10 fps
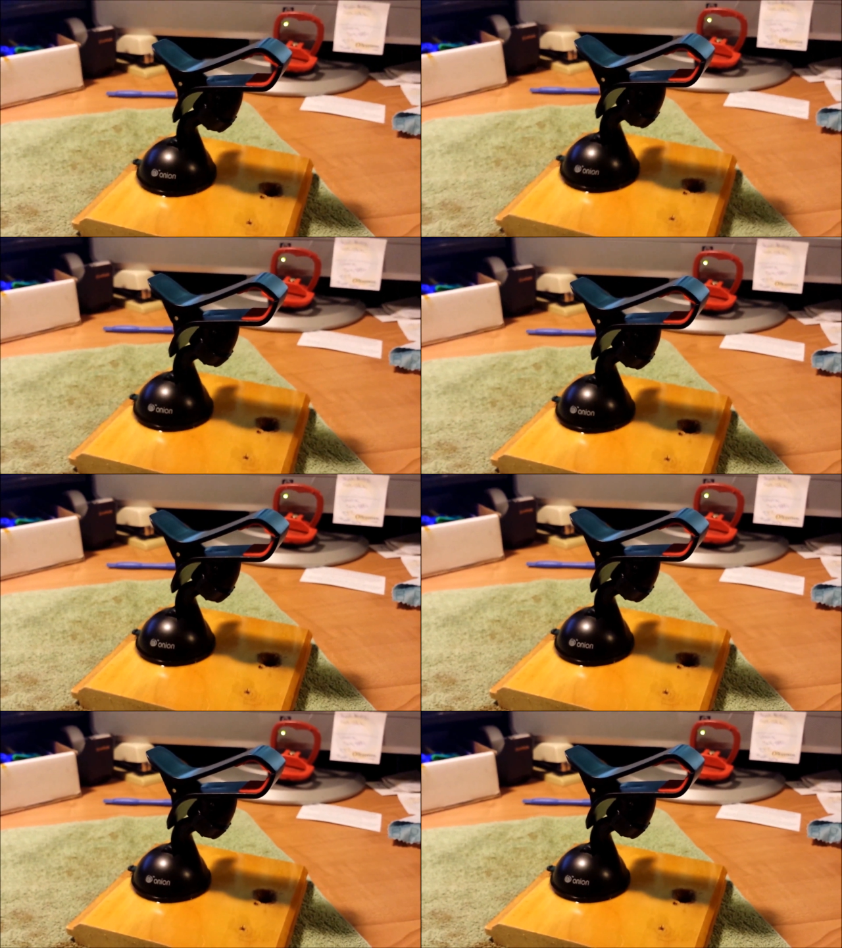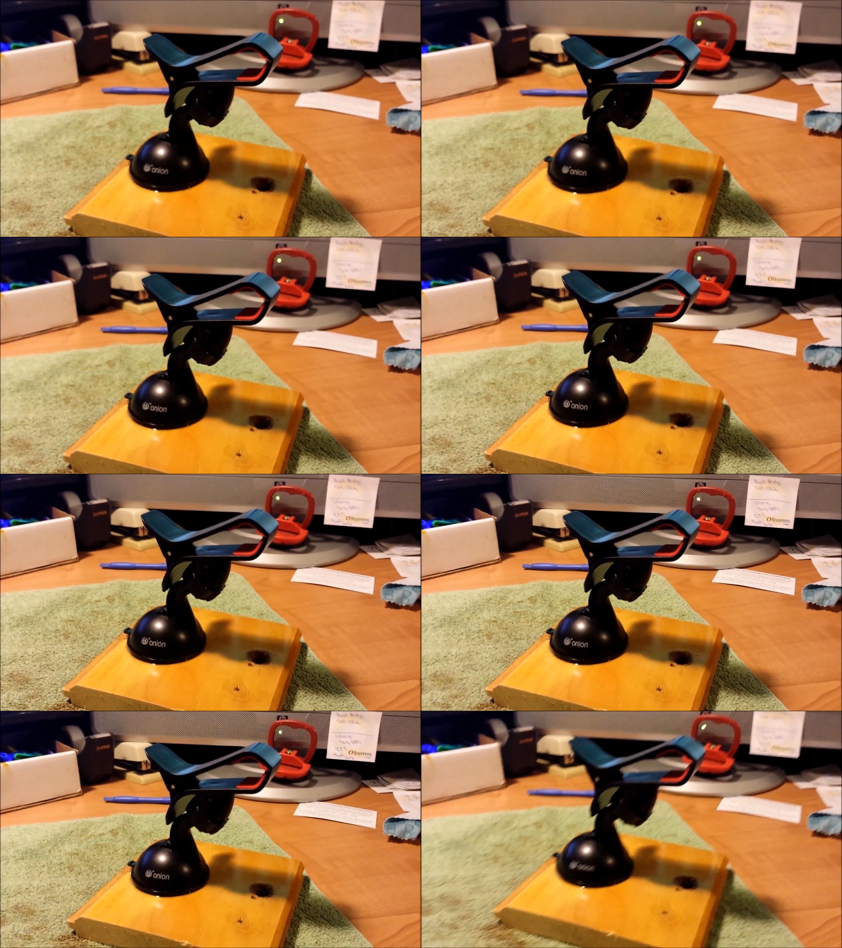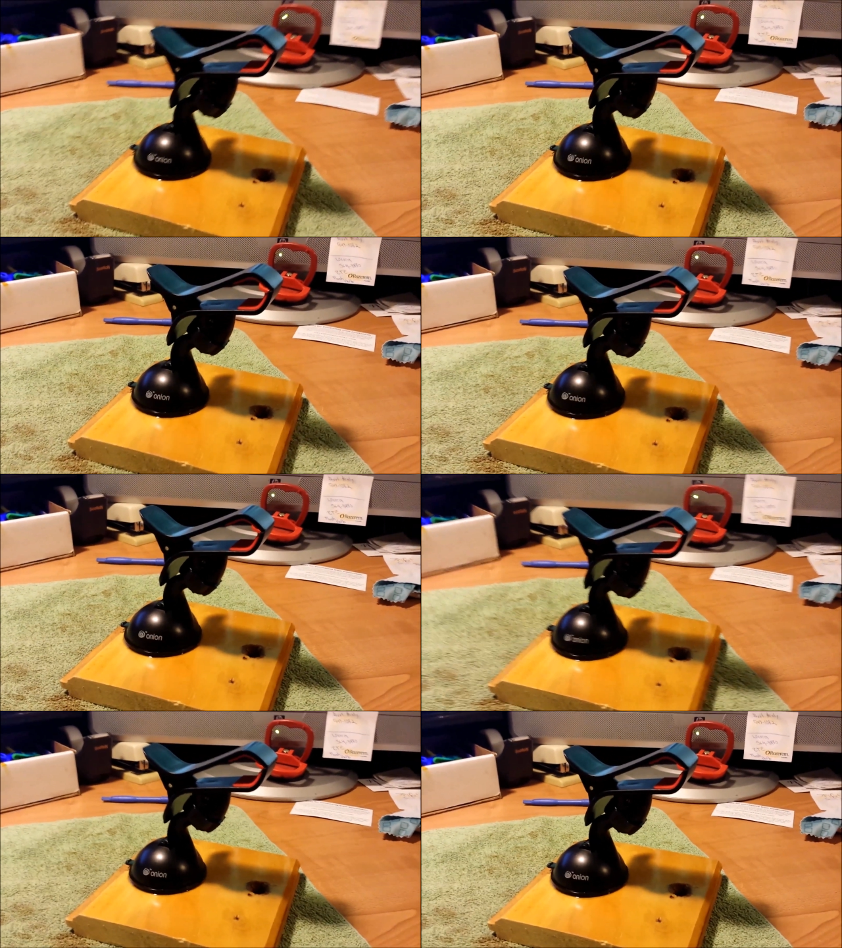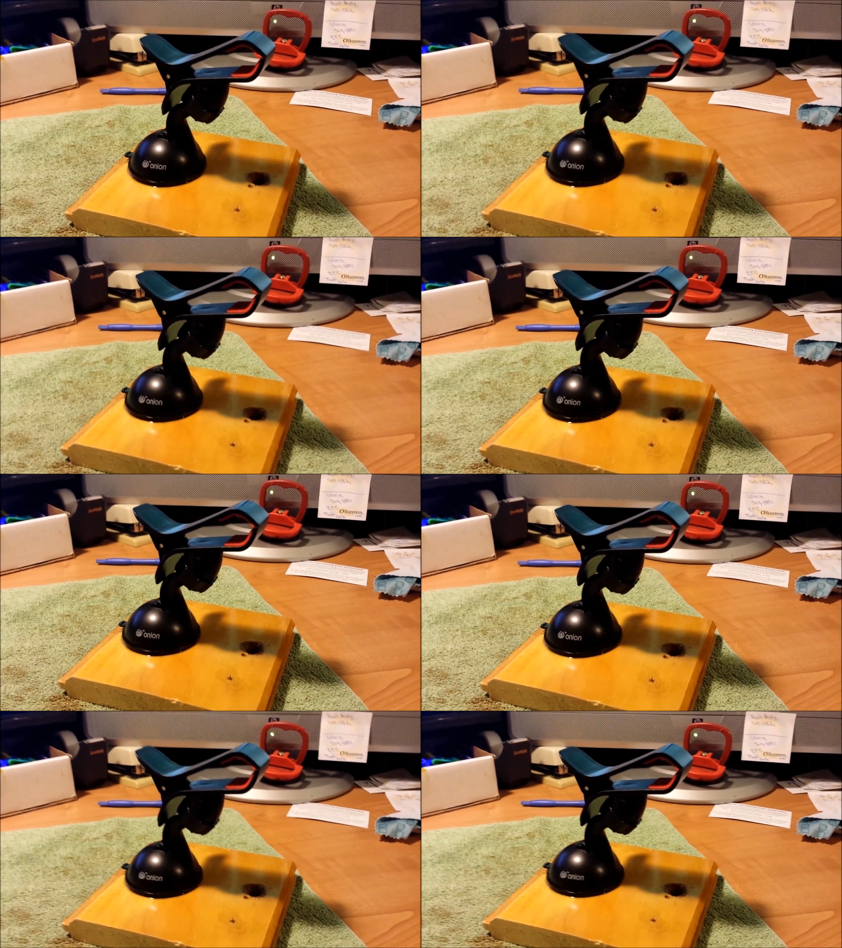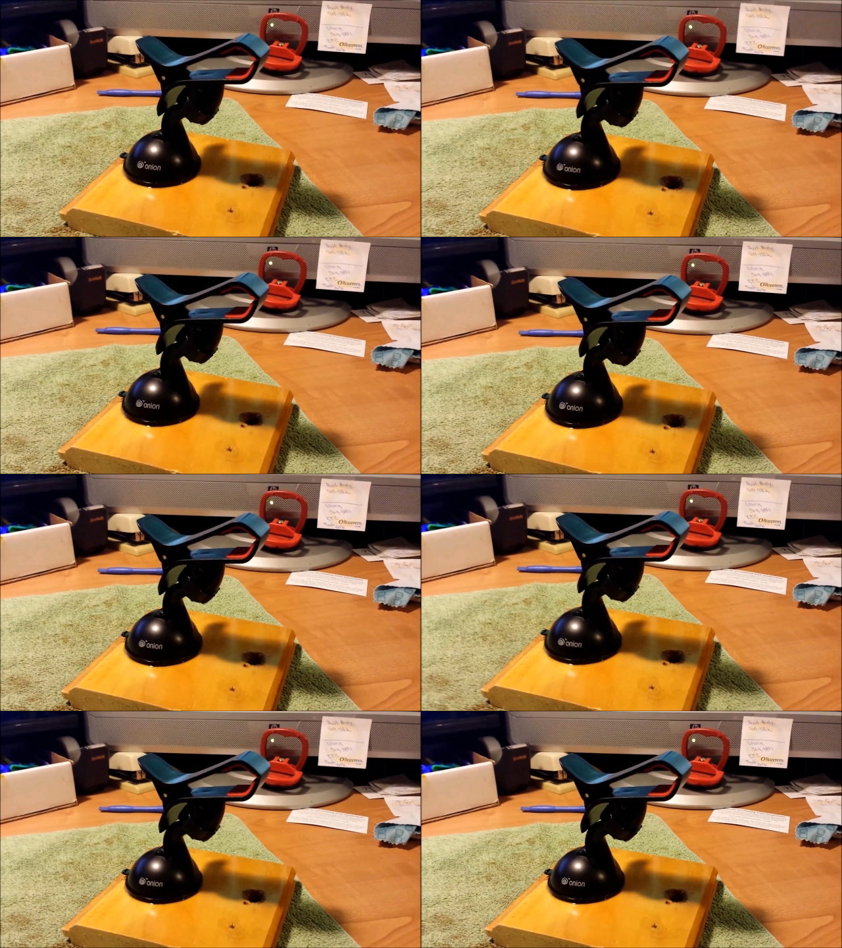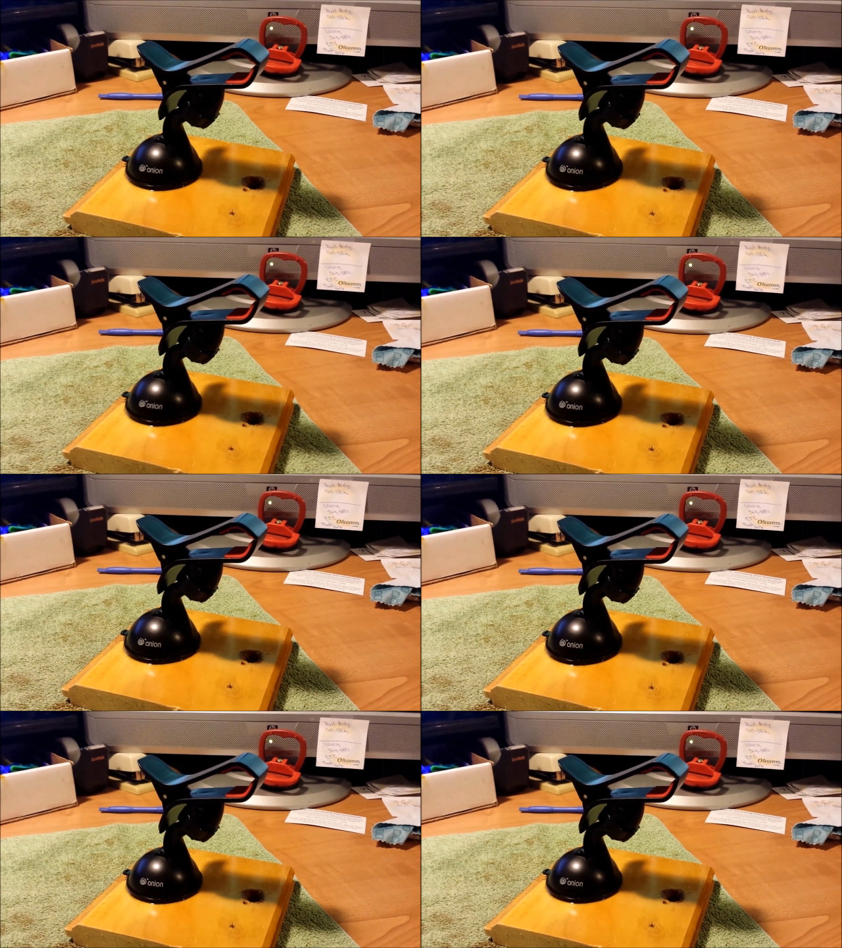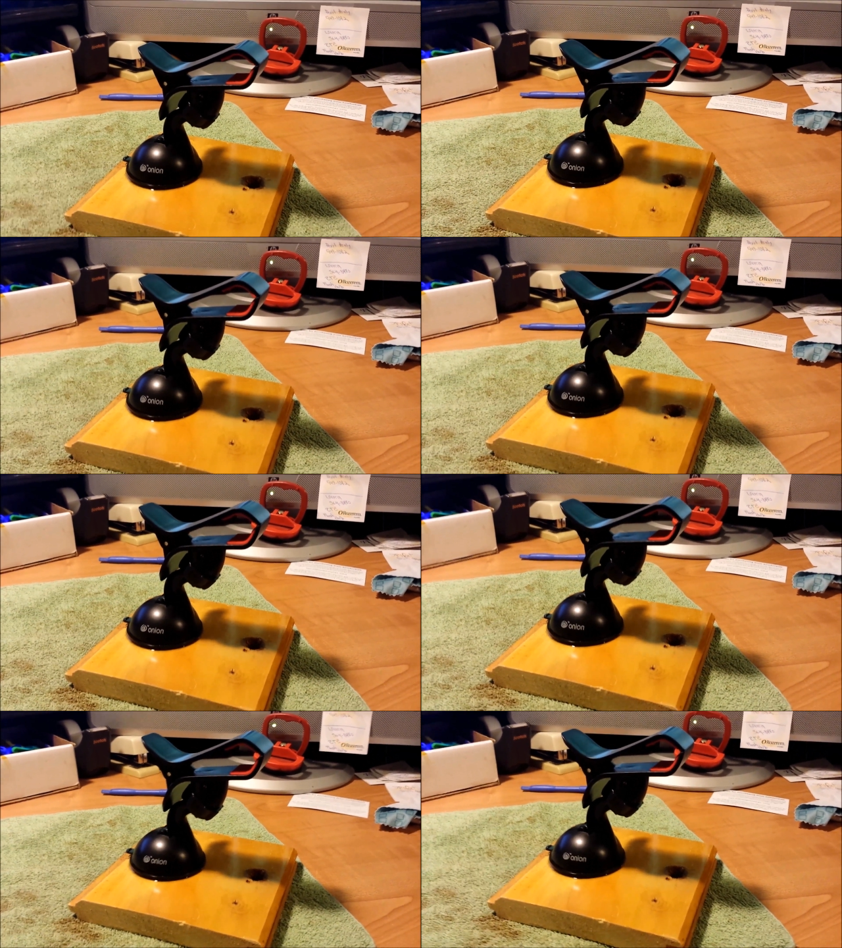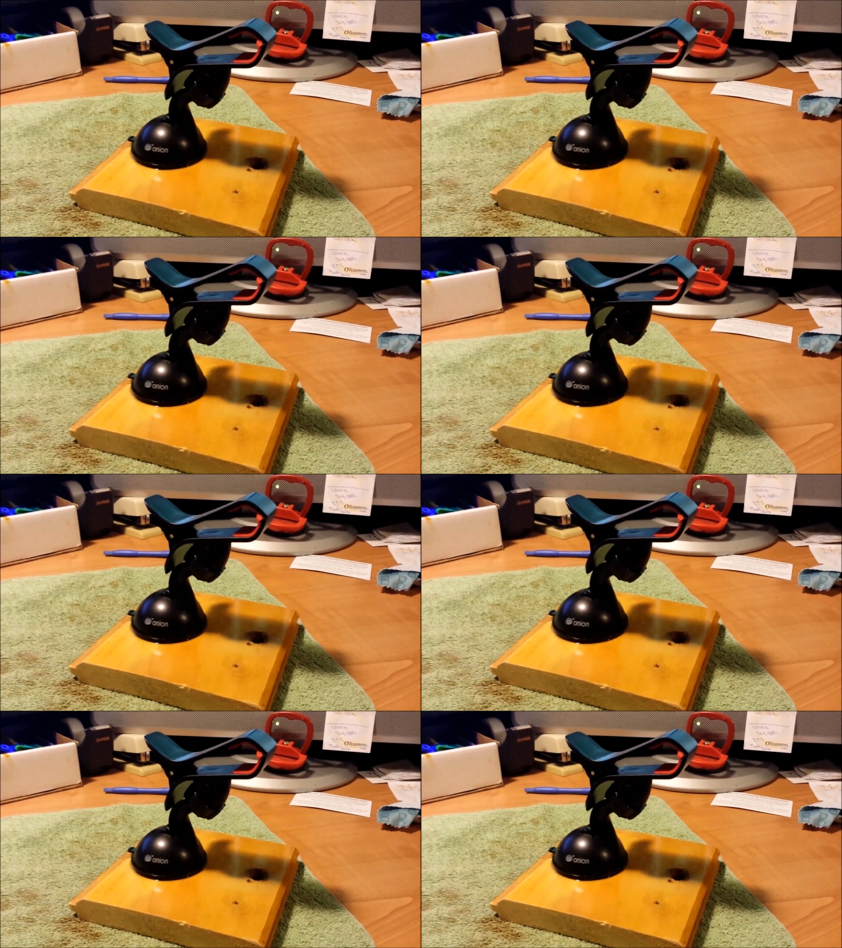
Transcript: [unreadable: no face in view]